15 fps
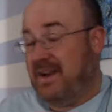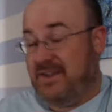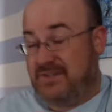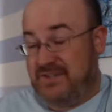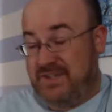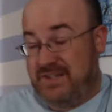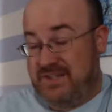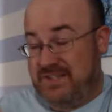
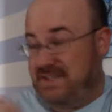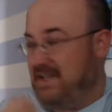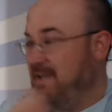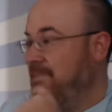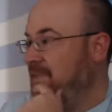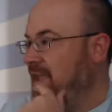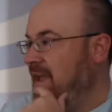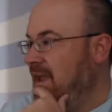interested to see
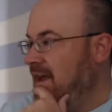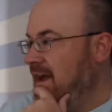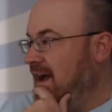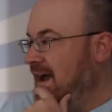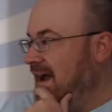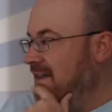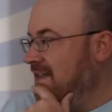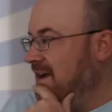
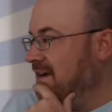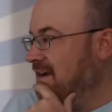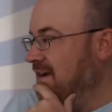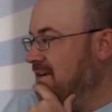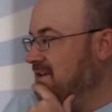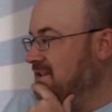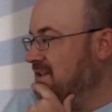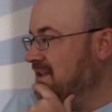how that
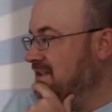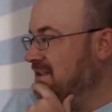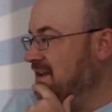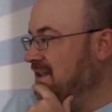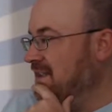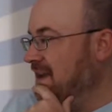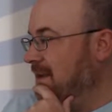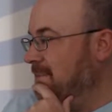goes, and
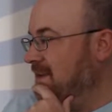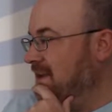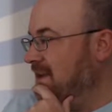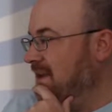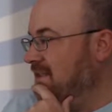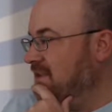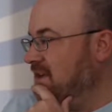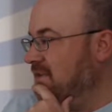that'll be
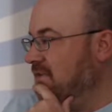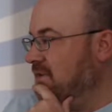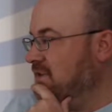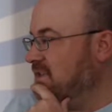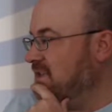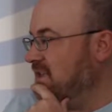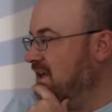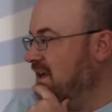the
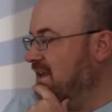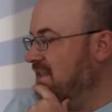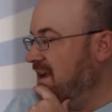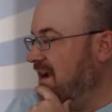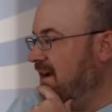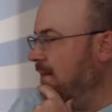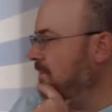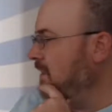difference
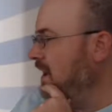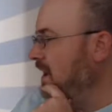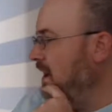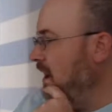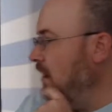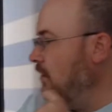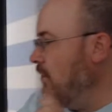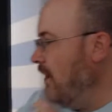there.
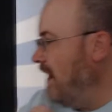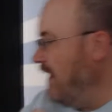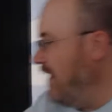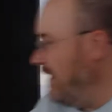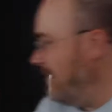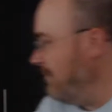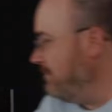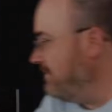
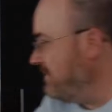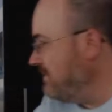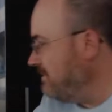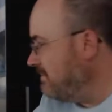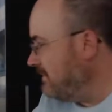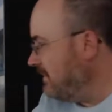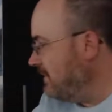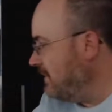Oh,
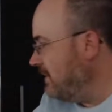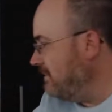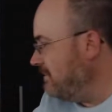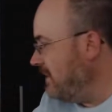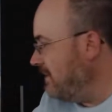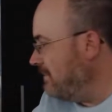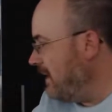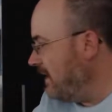good.
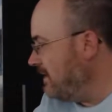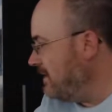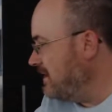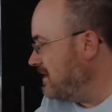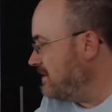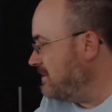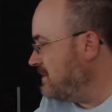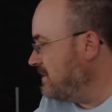My
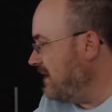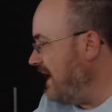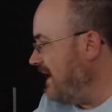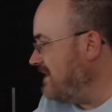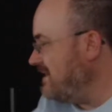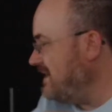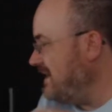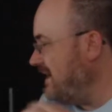goodness, Mr.
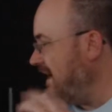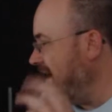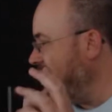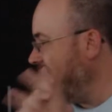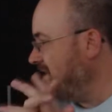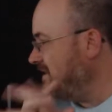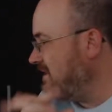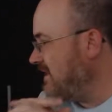
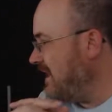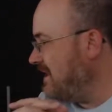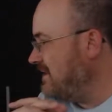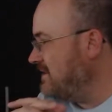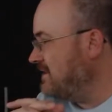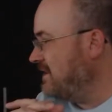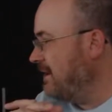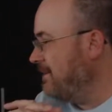Ant, thank you
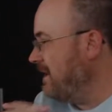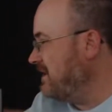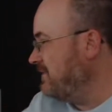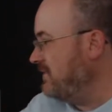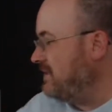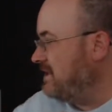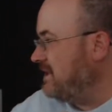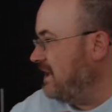so much for
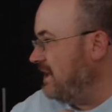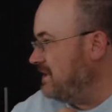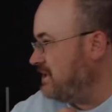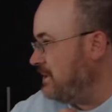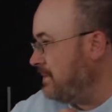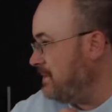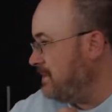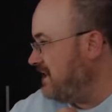this
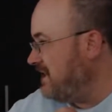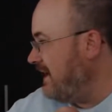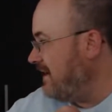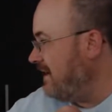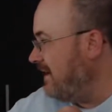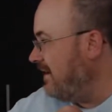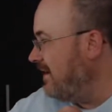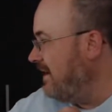super chat
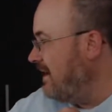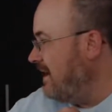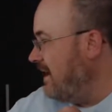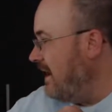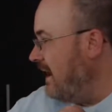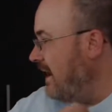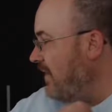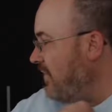here.
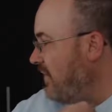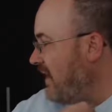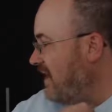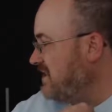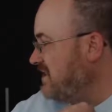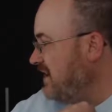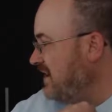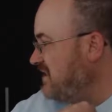
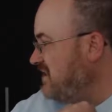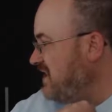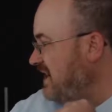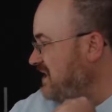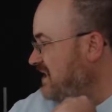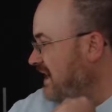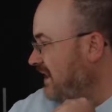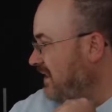Thoughts on
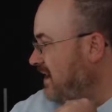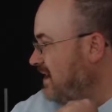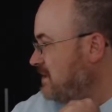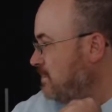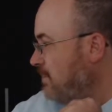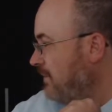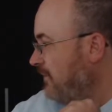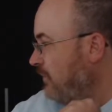Chase Elliott's
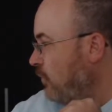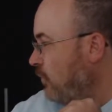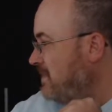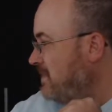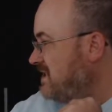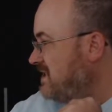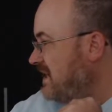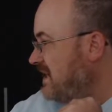
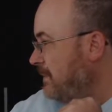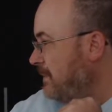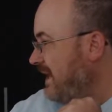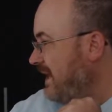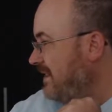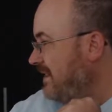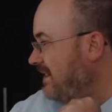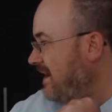performance dip
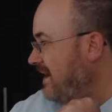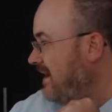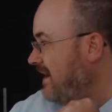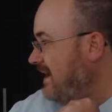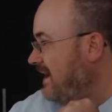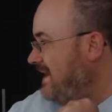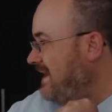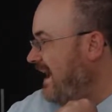lately?
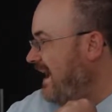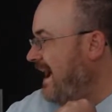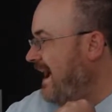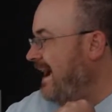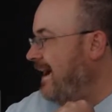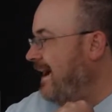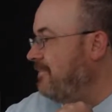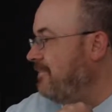
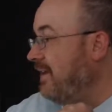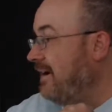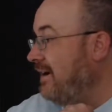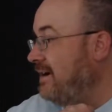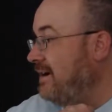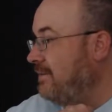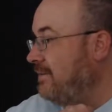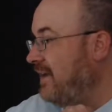Yeah, very
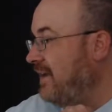good